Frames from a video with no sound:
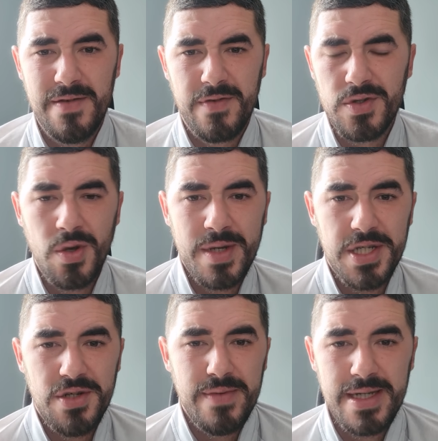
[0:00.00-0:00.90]
I've got no
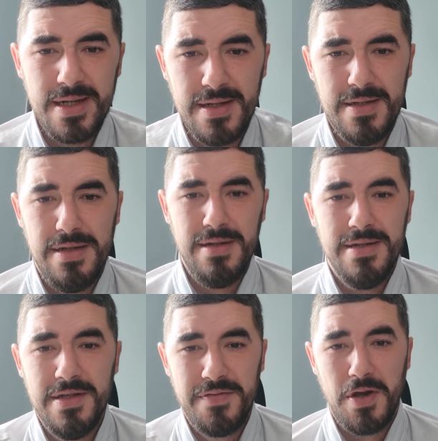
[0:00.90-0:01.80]
issue with you.
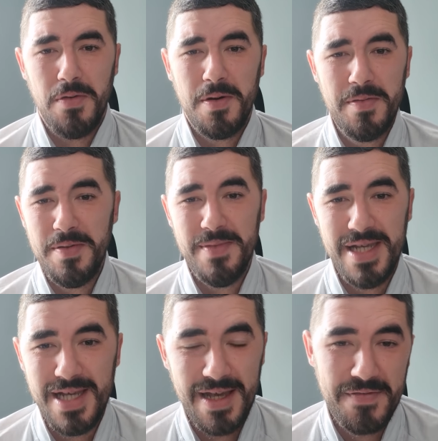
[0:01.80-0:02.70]
You've got one with
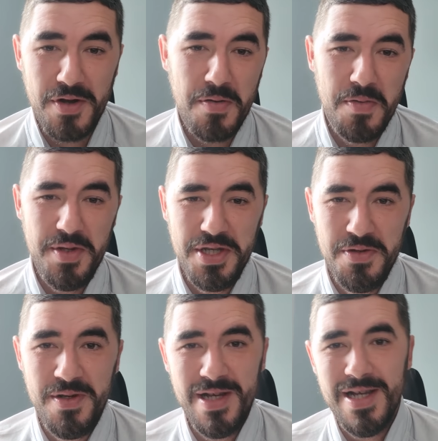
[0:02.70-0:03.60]
me, I haven't got one with
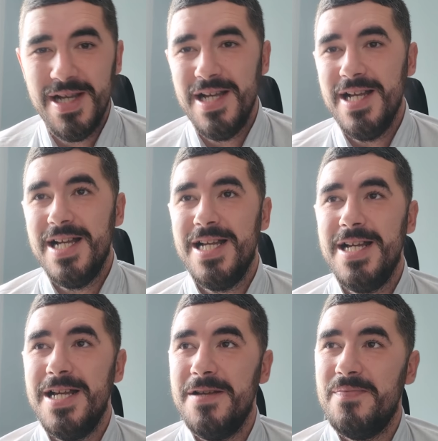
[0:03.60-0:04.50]
you.
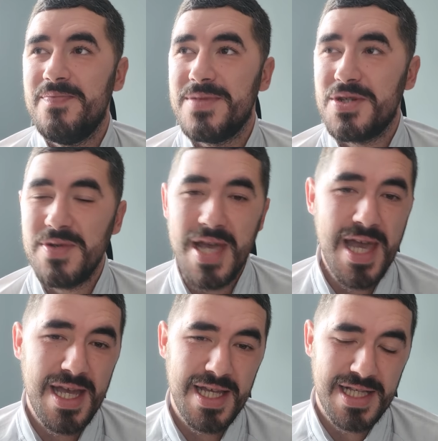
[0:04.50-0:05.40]
So
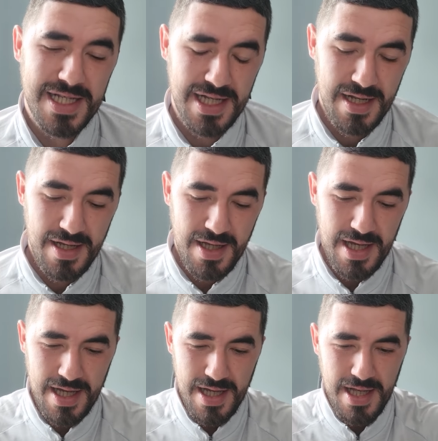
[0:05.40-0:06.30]
yeah, it's
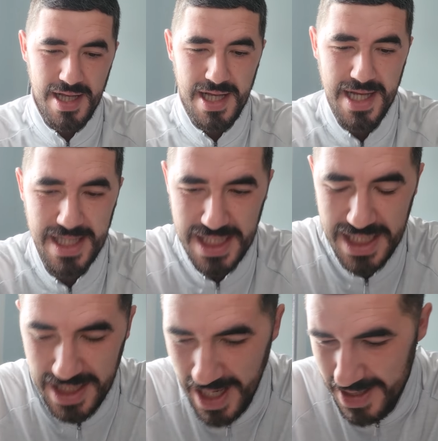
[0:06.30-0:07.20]

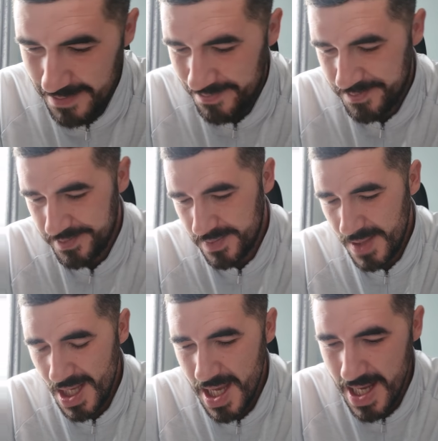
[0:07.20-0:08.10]
sad.
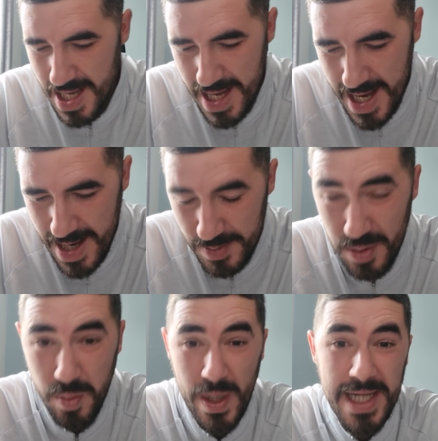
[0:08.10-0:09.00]

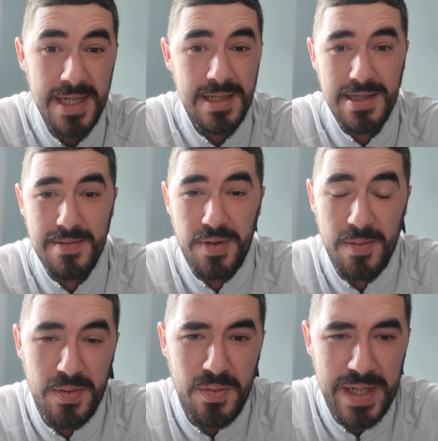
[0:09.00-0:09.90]
It's weird,
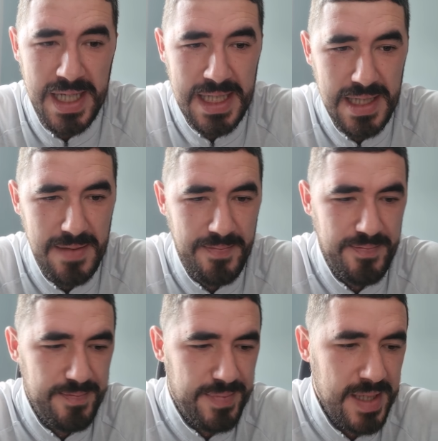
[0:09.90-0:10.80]
proper weird.
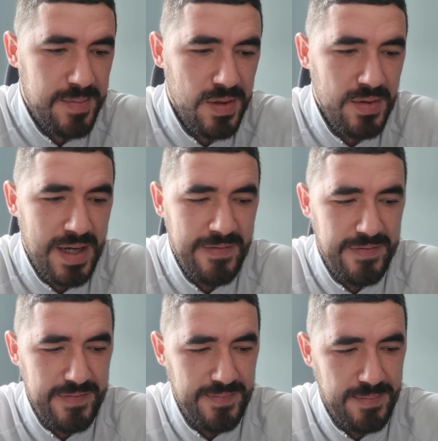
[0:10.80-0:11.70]
People who
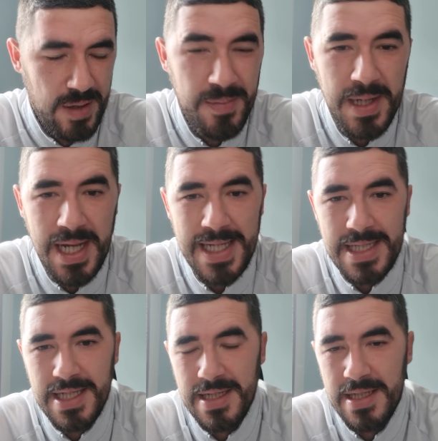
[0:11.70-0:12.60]
have proper
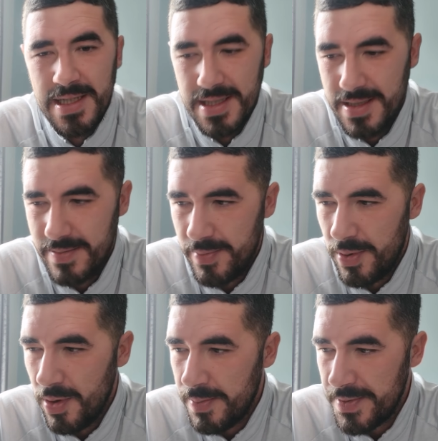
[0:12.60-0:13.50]
liked and
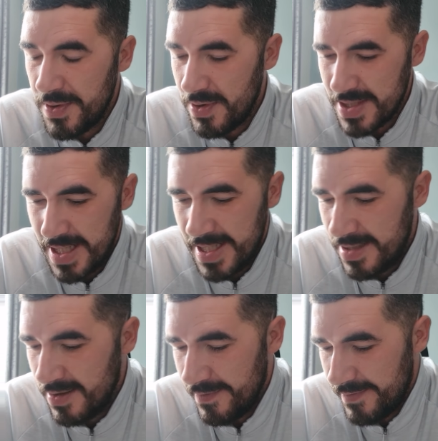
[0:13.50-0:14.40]
proper thought
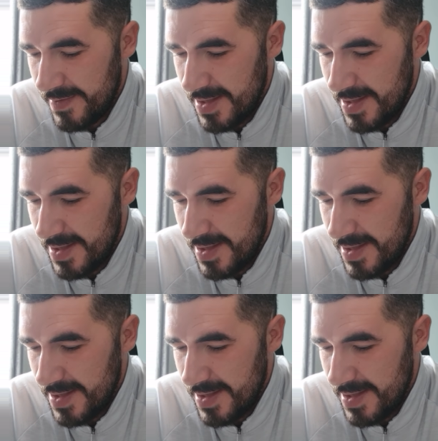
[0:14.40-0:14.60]
highly of